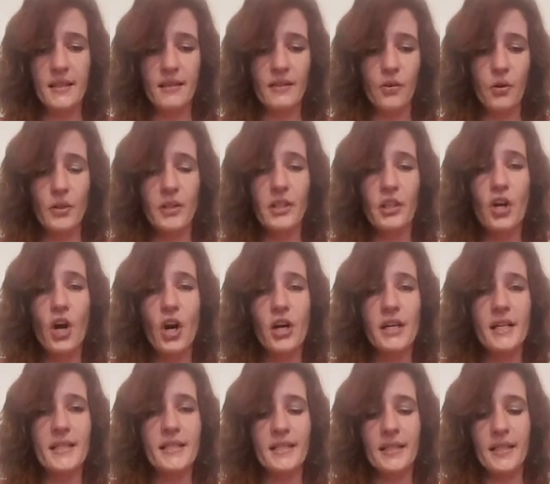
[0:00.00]
or the
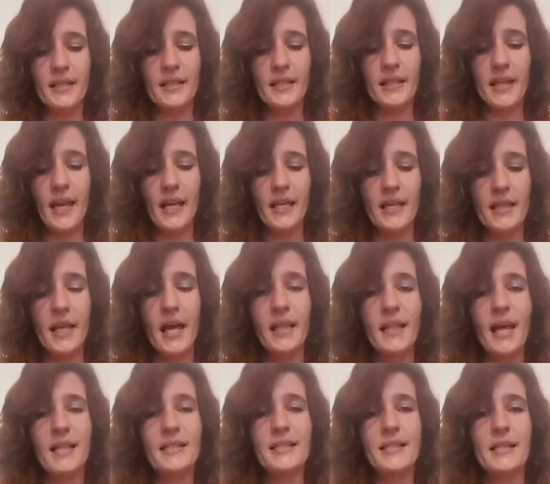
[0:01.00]
card is indicating that
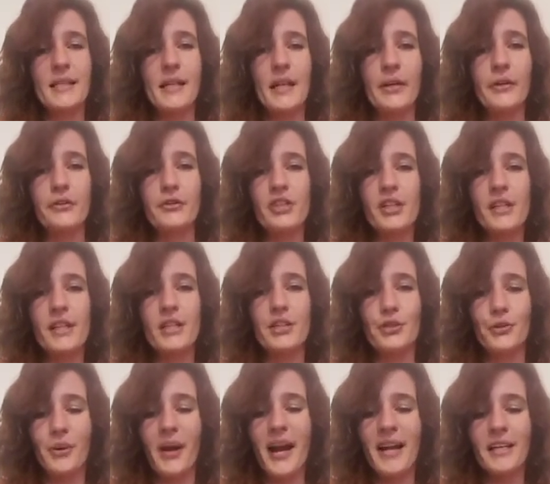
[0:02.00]
that's an energy that
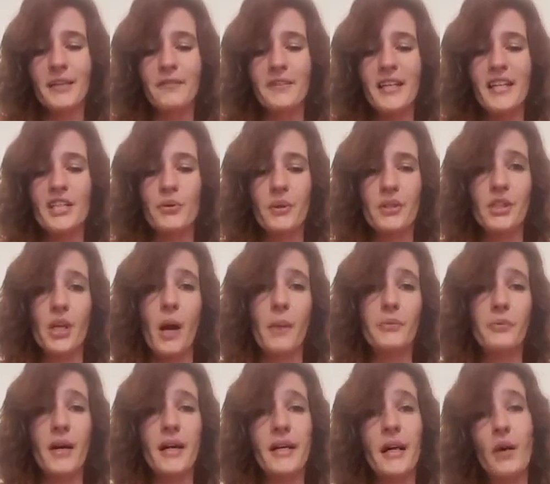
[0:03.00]
you kind of need to
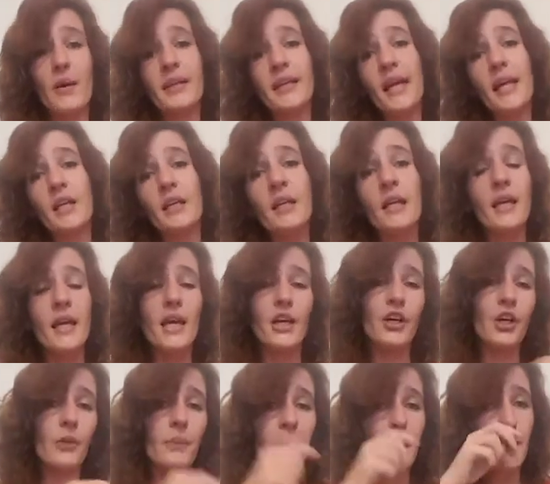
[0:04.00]
adopt right now. Again, it
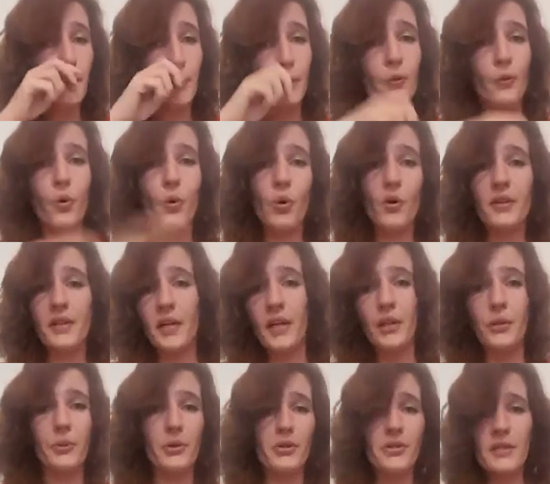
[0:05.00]
could be you or the
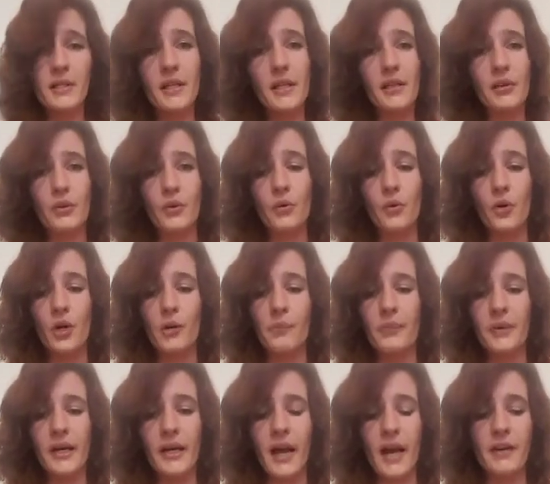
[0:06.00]
other person, either or,
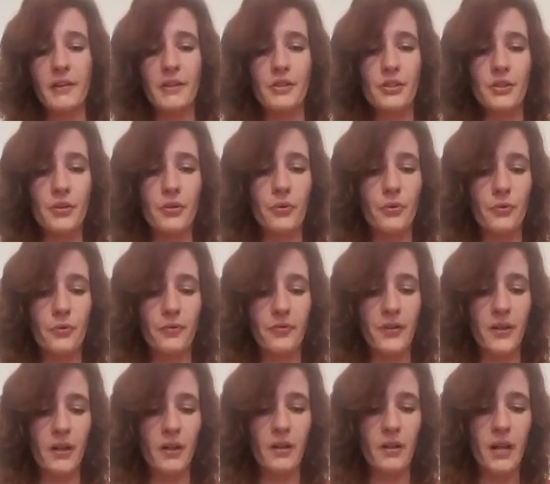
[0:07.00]
but I do
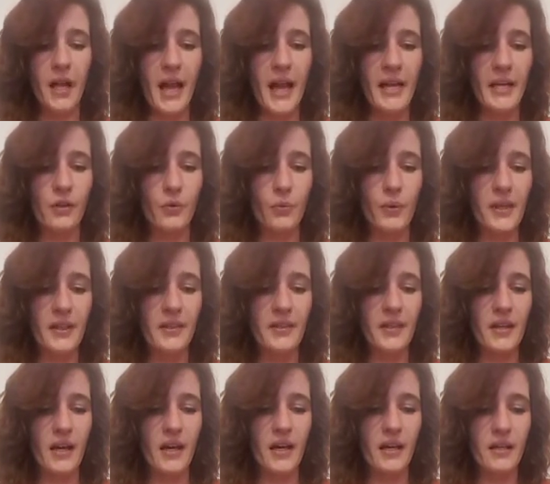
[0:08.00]
feel like with
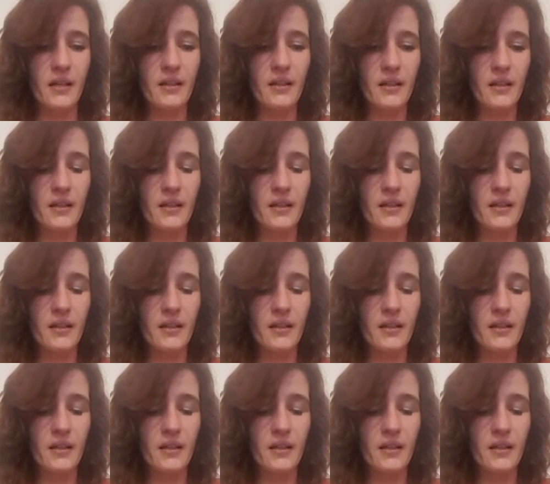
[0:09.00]
the